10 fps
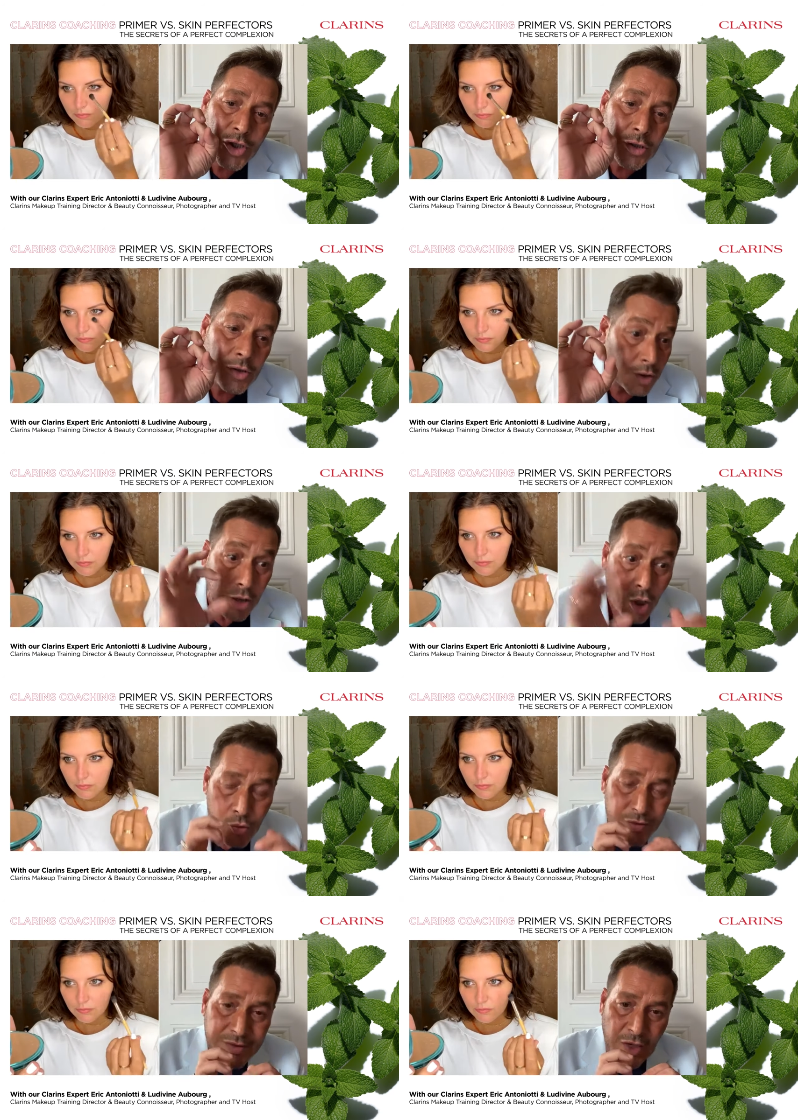Speaker 1: look
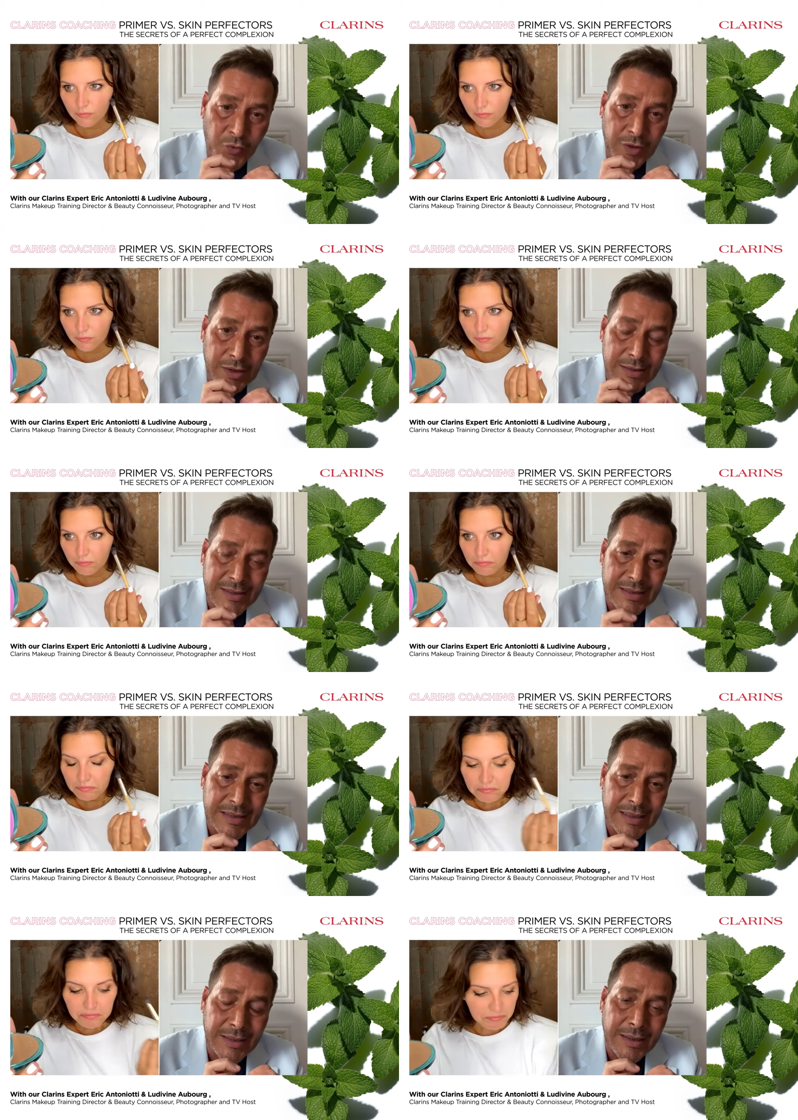closed, definitely
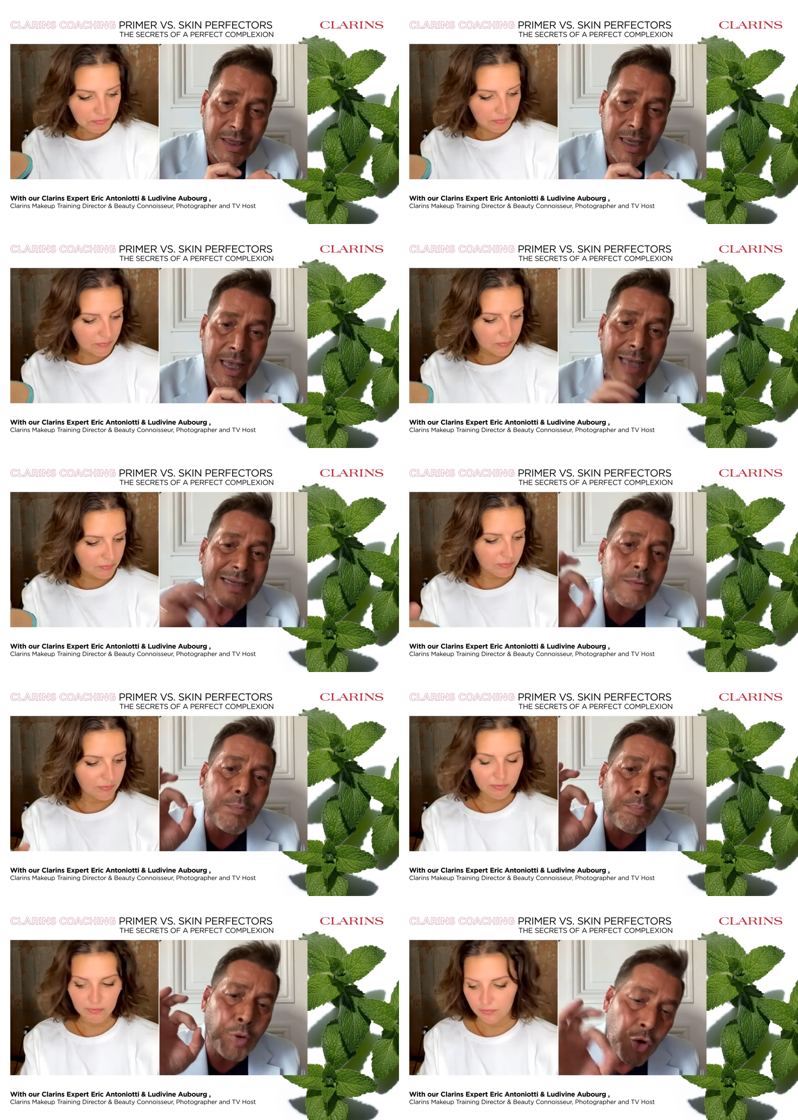instantly. And it's a
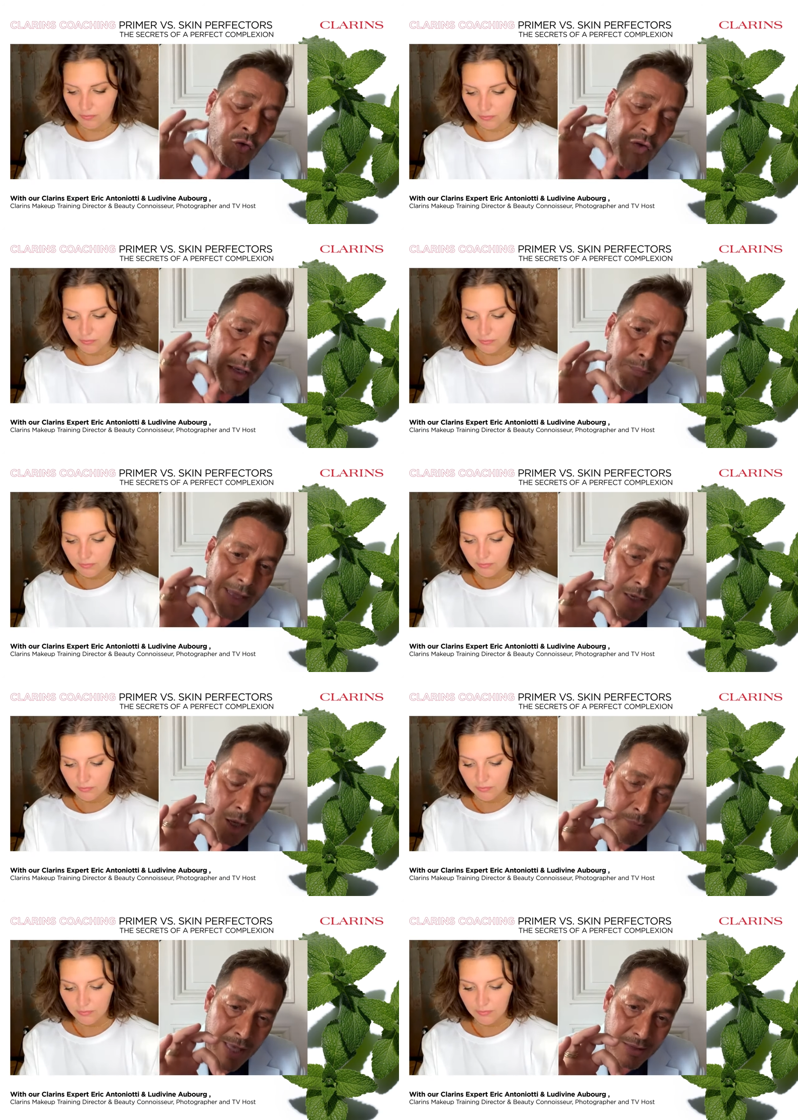perfect
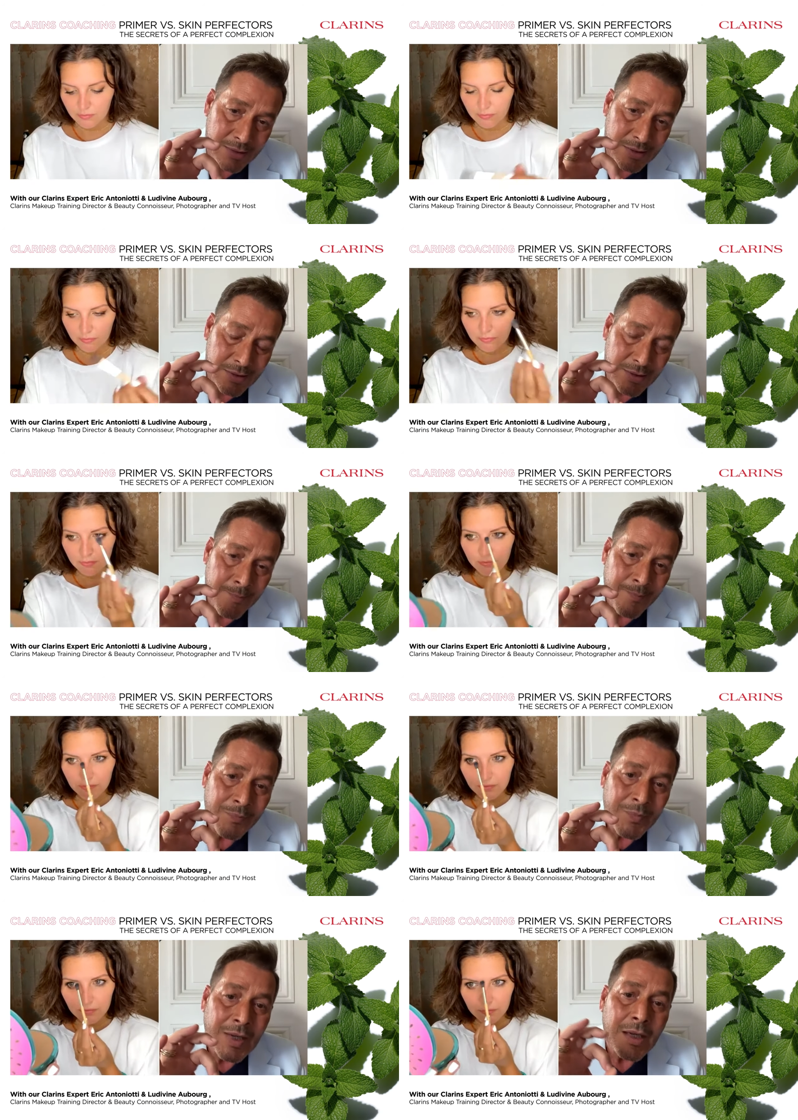makeup base.
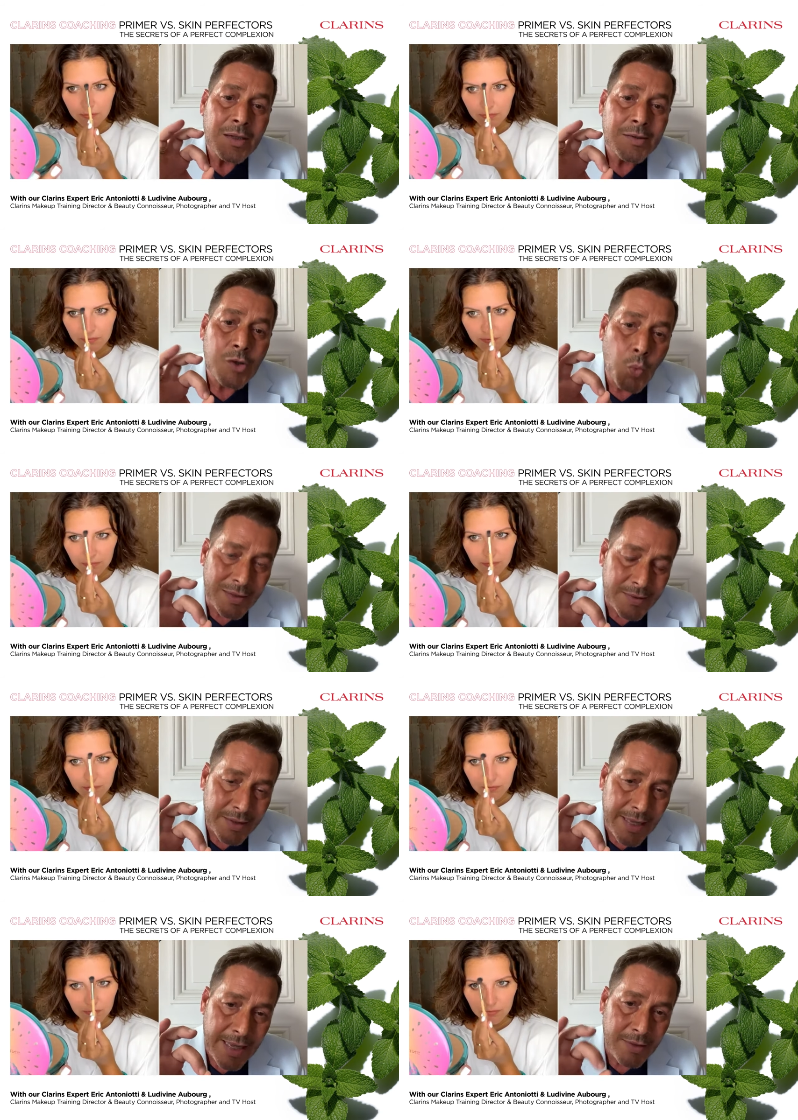So once
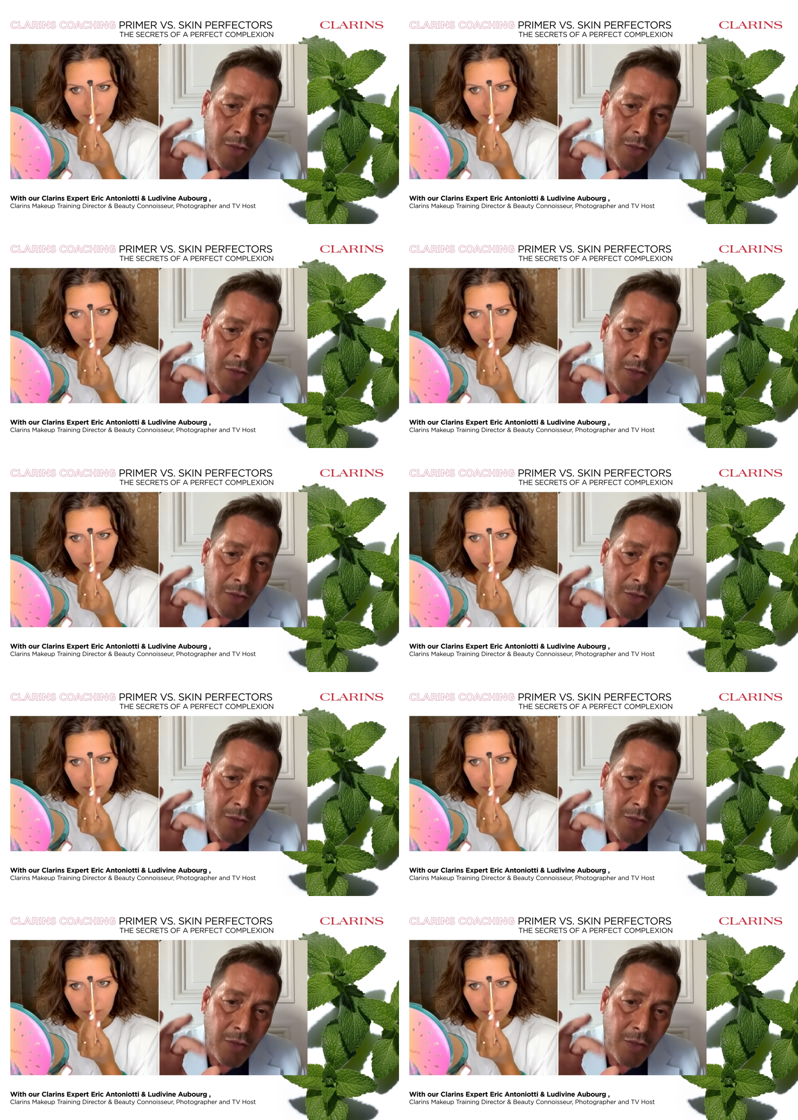again,